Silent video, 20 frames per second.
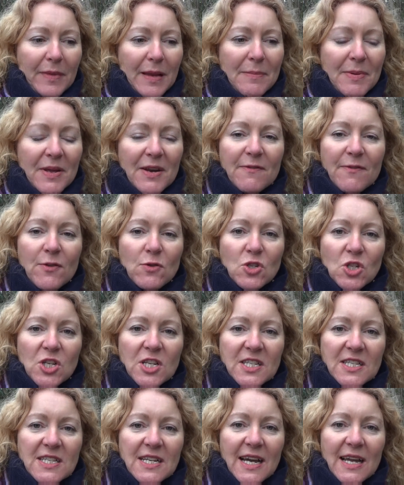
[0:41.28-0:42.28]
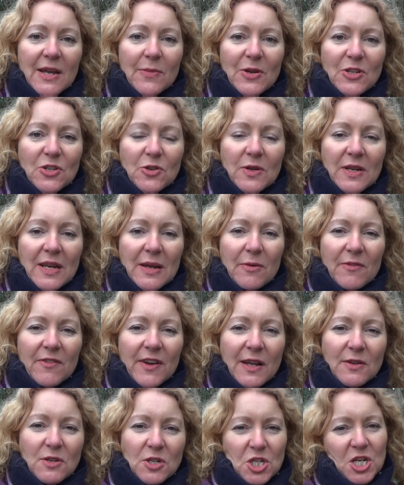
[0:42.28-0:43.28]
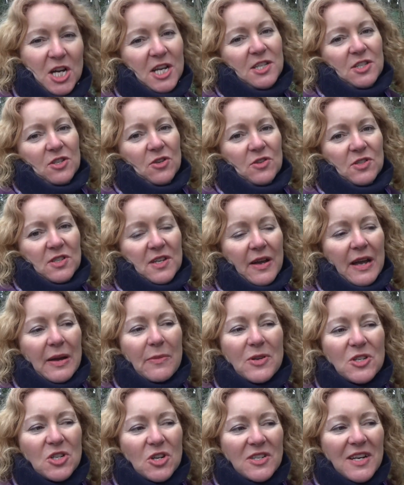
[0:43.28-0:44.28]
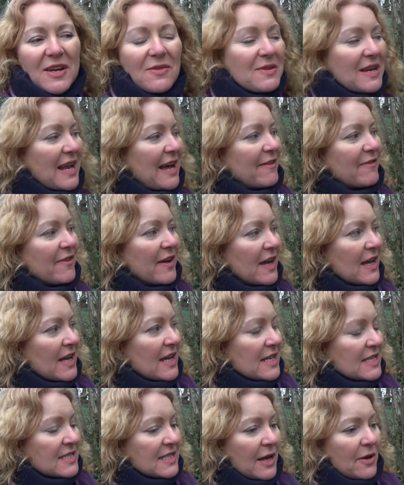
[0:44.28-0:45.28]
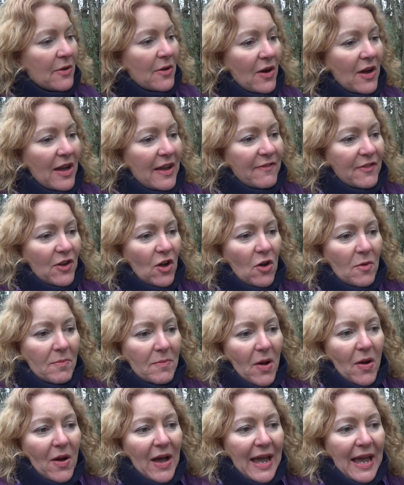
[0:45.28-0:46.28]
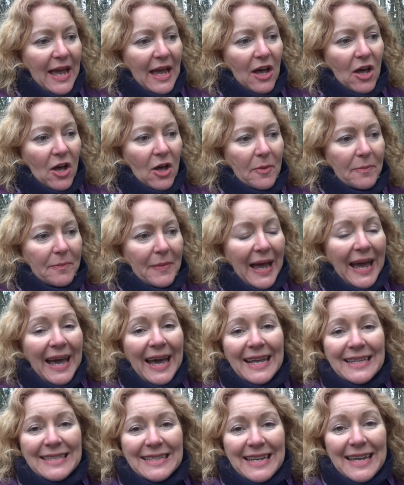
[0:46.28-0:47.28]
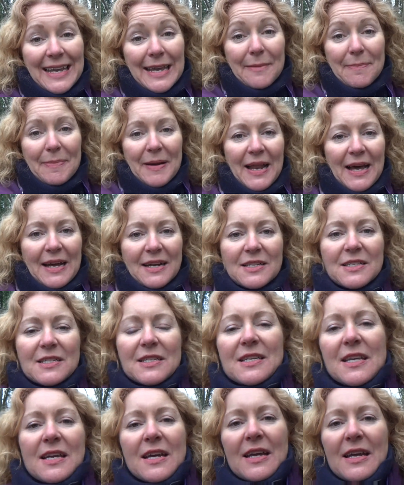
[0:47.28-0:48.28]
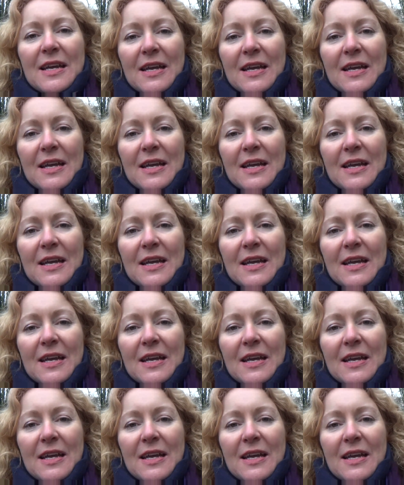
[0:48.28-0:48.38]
But unfortunately today we're doing it with a load of chainsaws going, which I don't love. So I've got my handy earplugs,